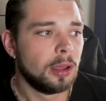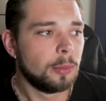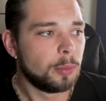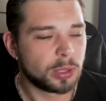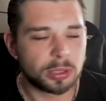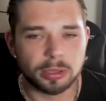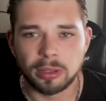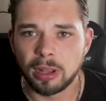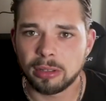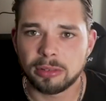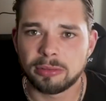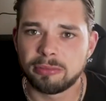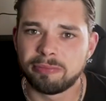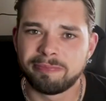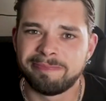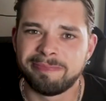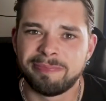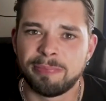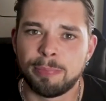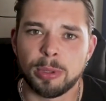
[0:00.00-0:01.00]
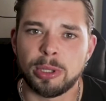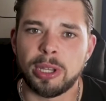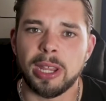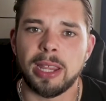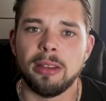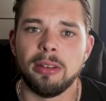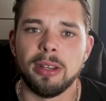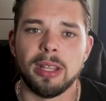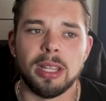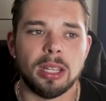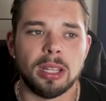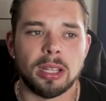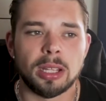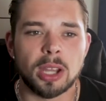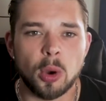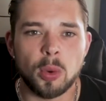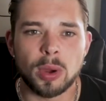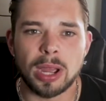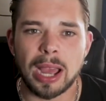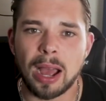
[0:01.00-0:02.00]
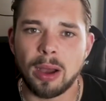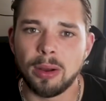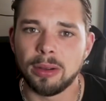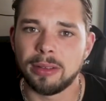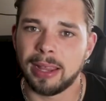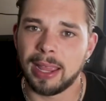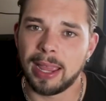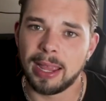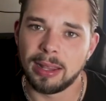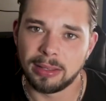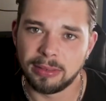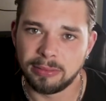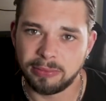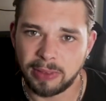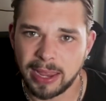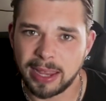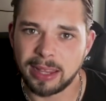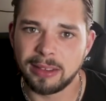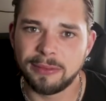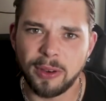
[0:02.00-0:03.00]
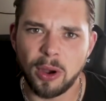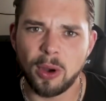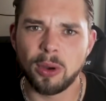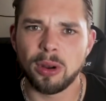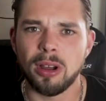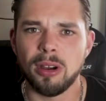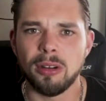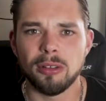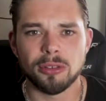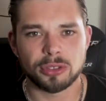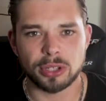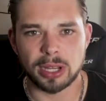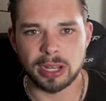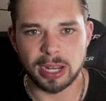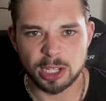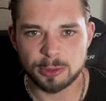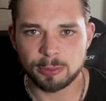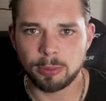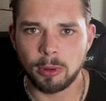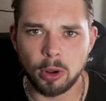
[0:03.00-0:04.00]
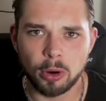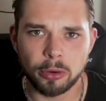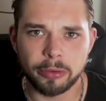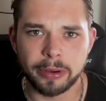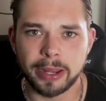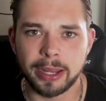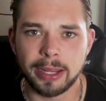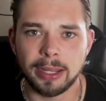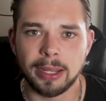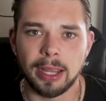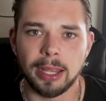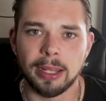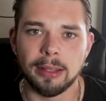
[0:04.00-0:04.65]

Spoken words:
but not particularly going out and taking photos and exploring.